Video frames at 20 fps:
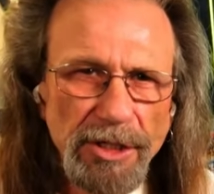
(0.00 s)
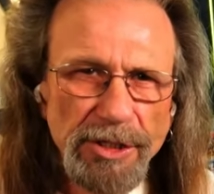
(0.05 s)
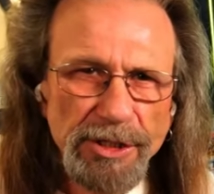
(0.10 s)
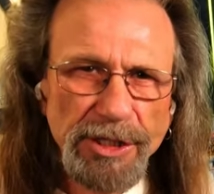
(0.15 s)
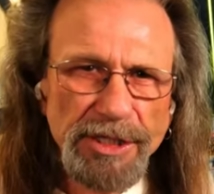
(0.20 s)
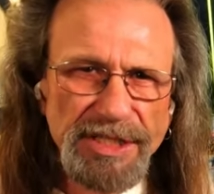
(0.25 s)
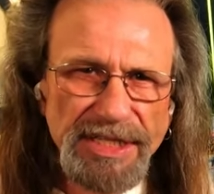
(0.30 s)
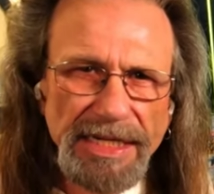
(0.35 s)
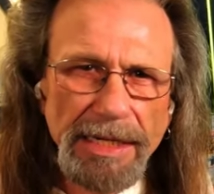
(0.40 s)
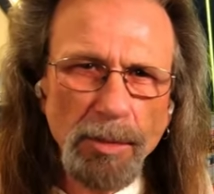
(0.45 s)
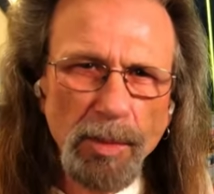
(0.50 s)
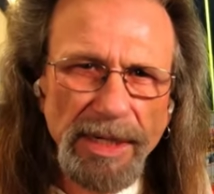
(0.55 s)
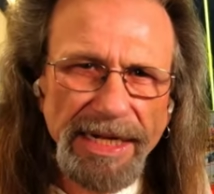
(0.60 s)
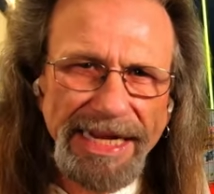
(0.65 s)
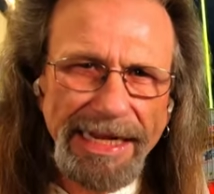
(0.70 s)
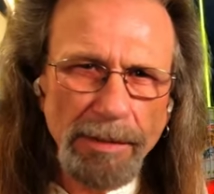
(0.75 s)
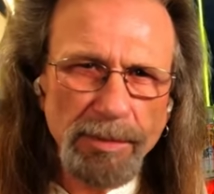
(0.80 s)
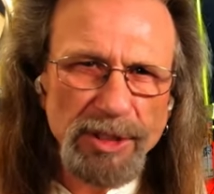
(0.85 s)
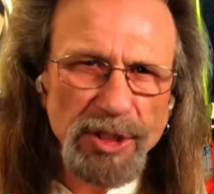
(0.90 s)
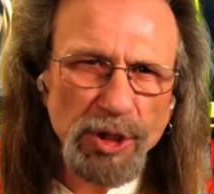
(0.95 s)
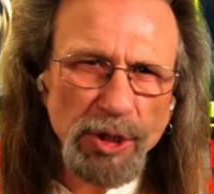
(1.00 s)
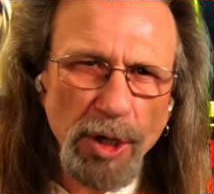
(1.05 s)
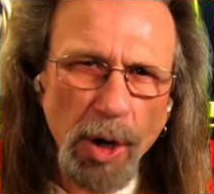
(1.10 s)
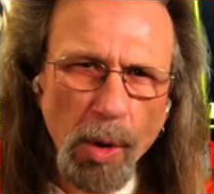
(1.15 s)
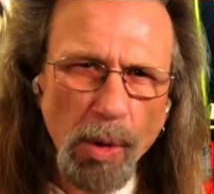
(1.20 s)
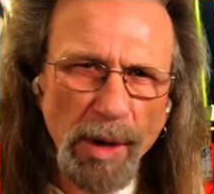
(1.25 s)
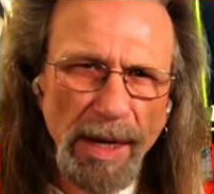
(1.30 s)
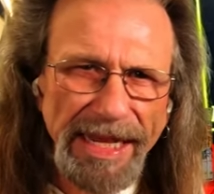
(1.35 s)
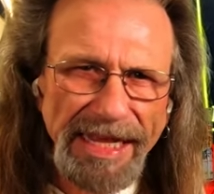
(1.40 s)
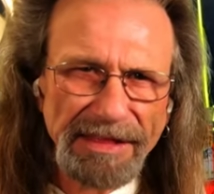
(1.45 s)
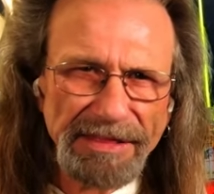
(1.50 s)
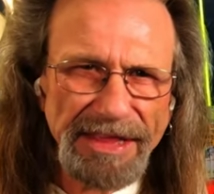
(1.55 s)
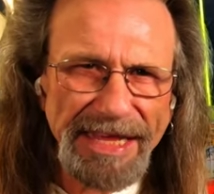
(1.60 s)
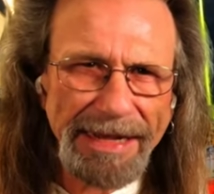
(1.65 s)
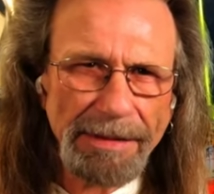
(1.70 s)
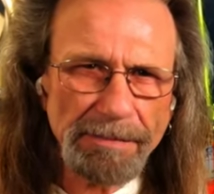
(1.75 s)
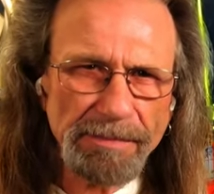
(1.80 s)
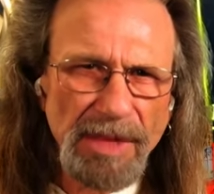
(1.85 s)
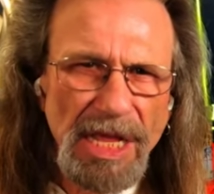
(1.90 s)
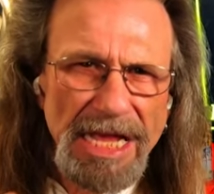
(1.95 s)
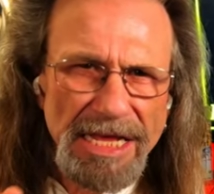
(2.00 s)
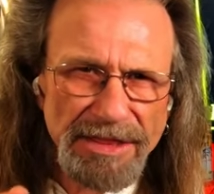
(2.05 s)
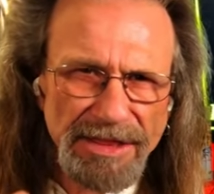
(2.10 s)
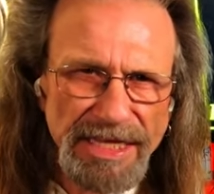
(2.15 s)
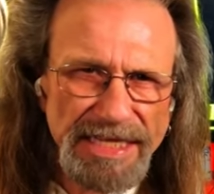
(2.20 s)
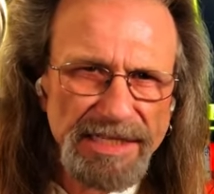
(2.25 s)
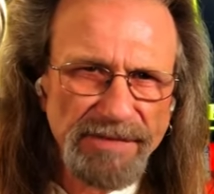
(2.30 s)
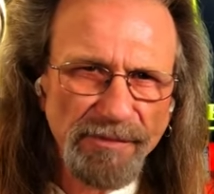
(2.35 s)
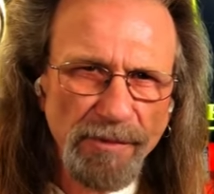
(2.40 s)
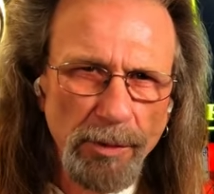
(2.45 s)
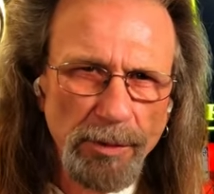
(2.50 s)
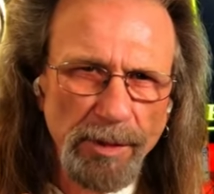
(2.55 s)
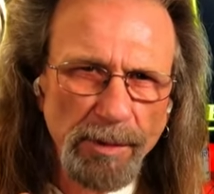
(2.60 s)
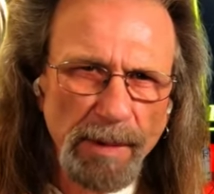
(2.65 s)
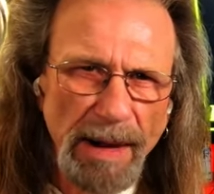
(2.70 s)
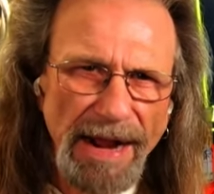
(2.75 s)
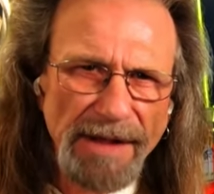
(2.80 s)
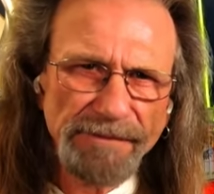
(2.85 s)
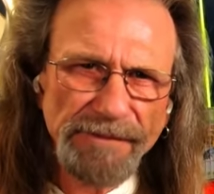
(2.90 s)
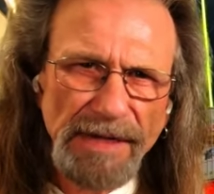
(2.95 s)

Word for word: You see, when he was showing them this photograph,